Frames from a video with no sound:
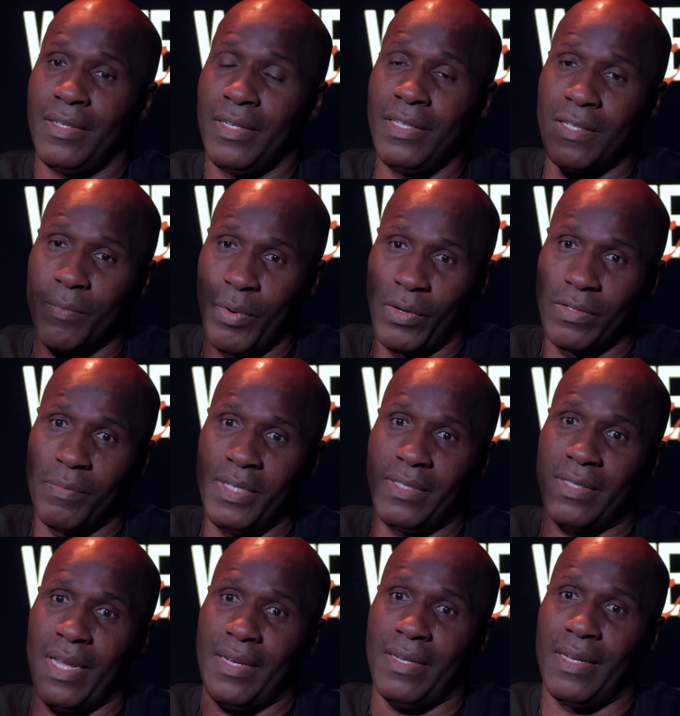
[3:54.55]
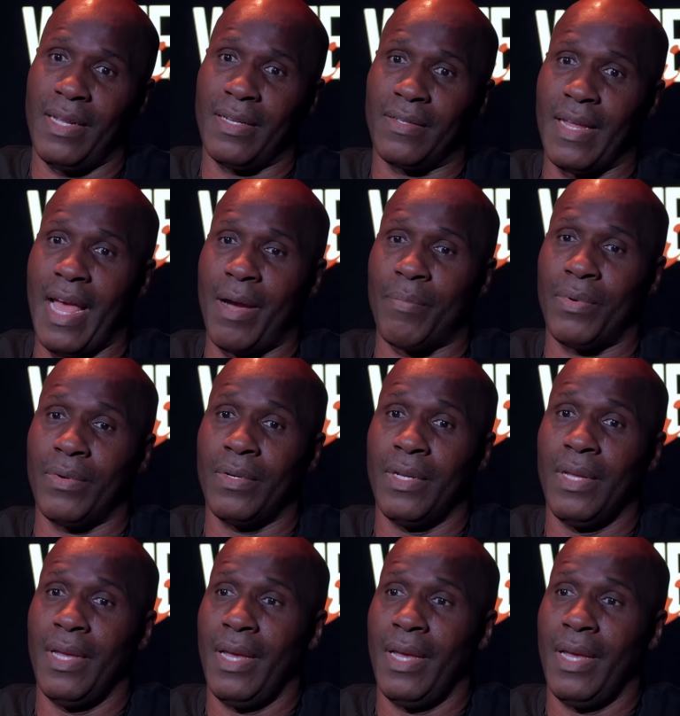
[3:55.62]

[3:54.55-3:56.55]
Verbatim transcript: She's supposed to be setting the example.